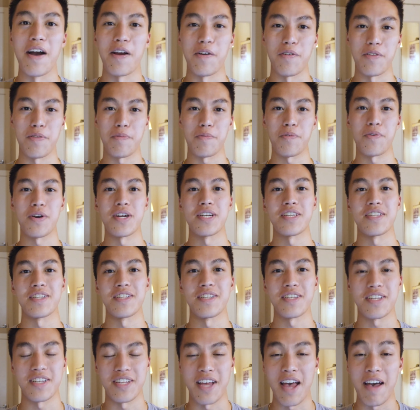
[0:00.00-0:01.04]
algorithm
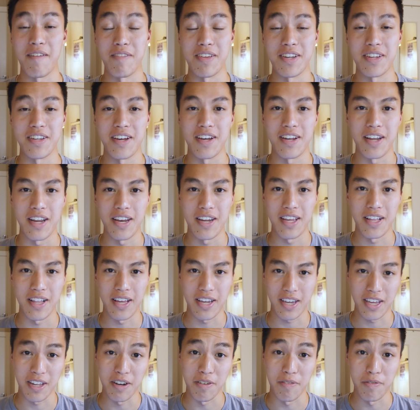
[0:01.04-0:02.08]
questions because I haven't done any
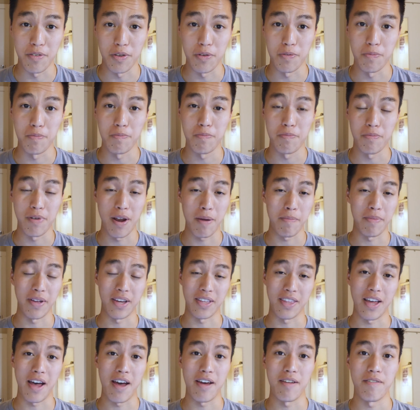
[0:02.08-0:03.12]
like interview prep
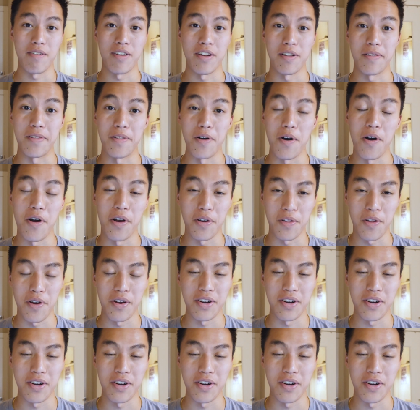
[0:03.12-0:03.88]
like that in a long,